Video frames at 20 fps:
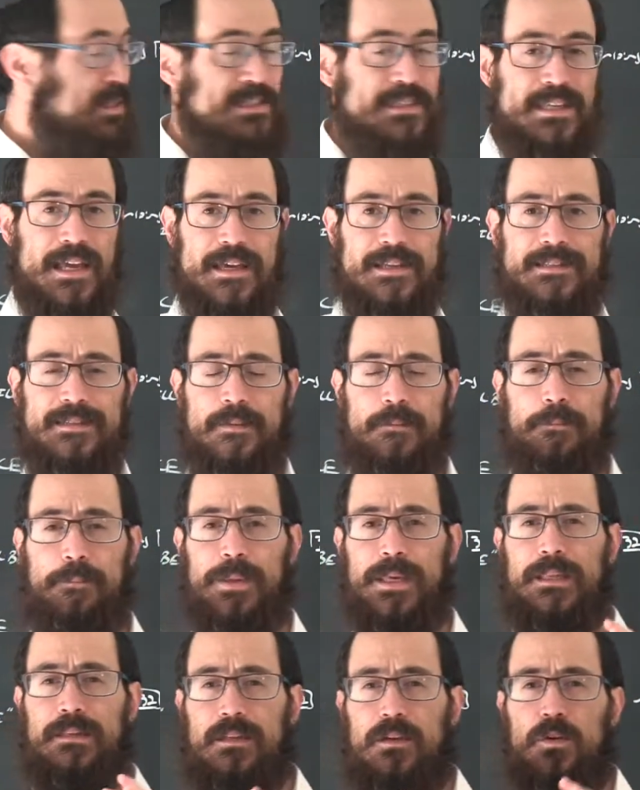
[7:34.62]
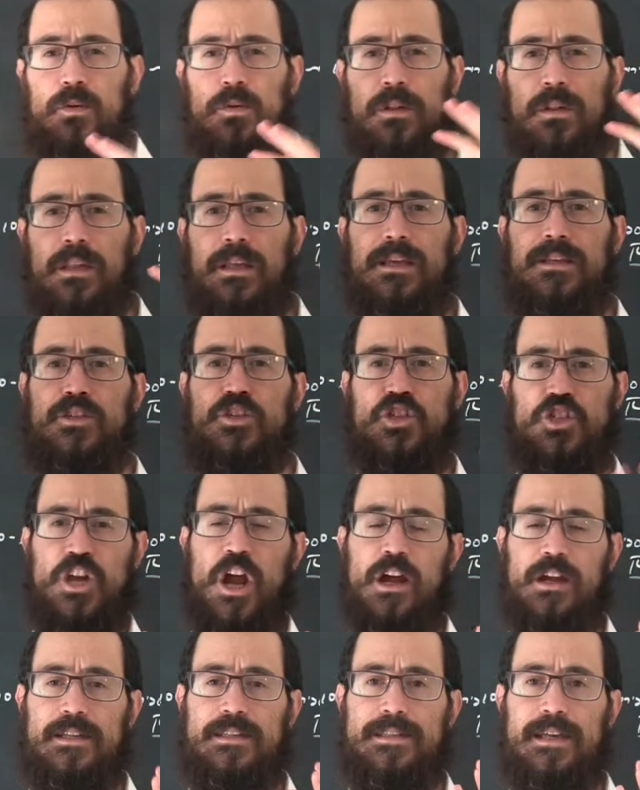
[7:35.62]
he says, Pitchu li
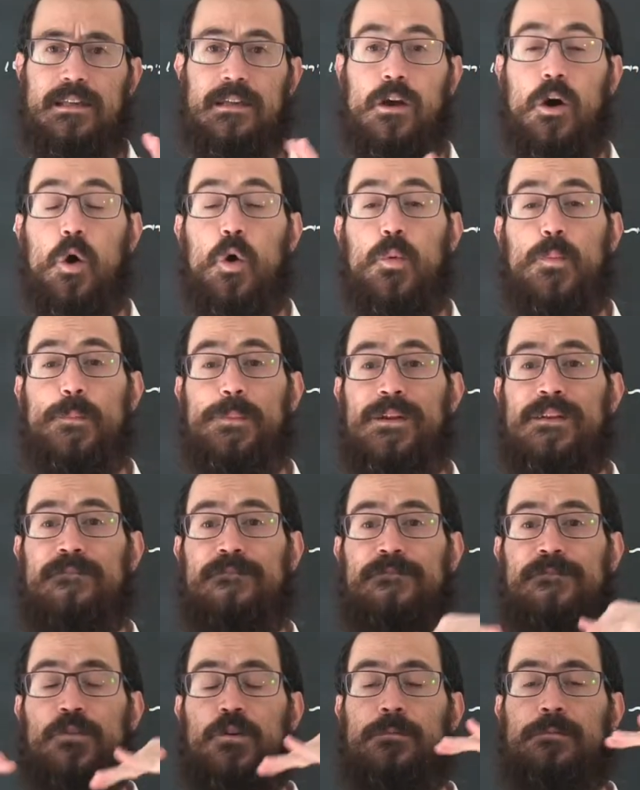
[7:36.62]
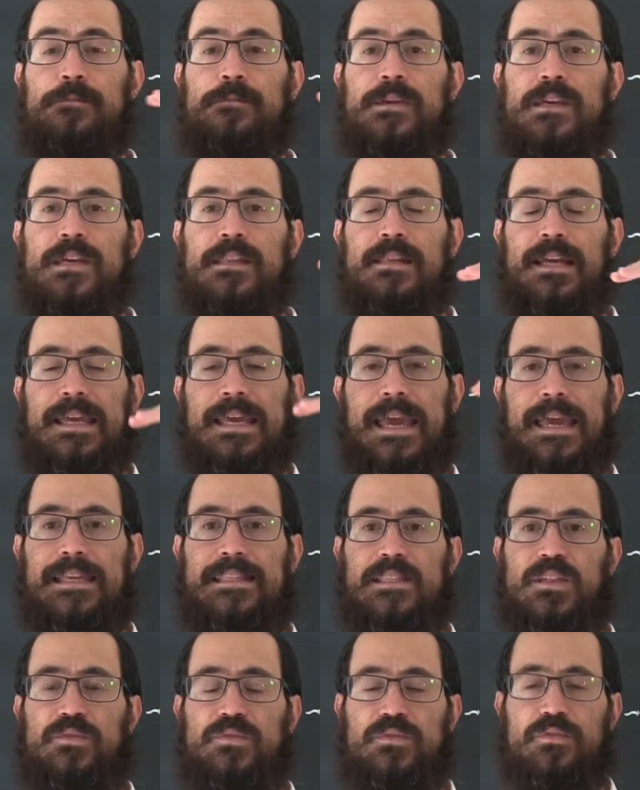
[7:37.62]
shari tzedek, open for me the
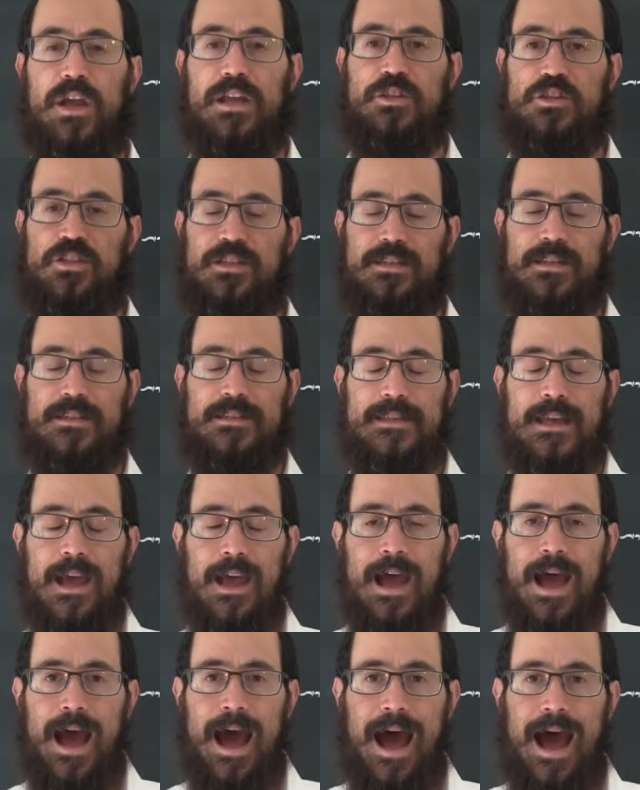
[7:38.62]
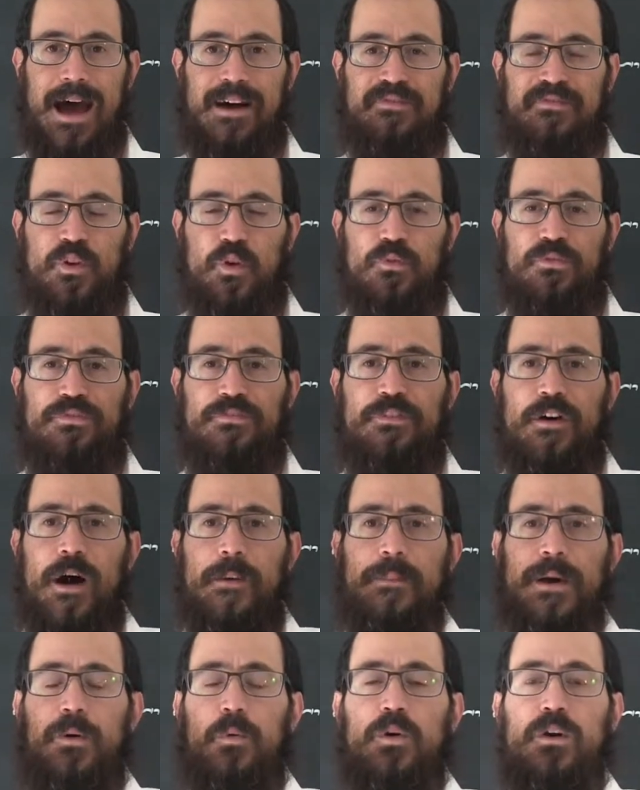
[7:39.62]
gates of righteousness.
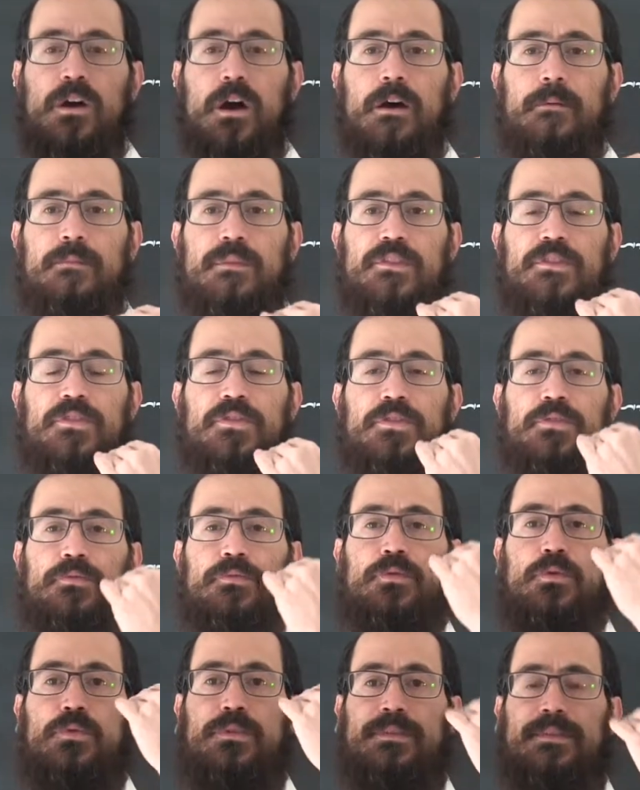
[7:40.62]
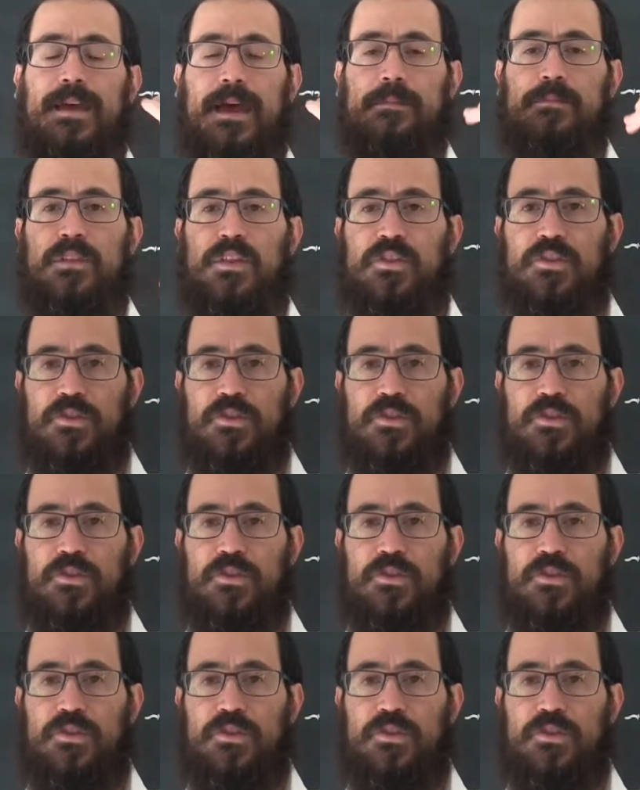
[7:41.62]
Avovam, I will come through them.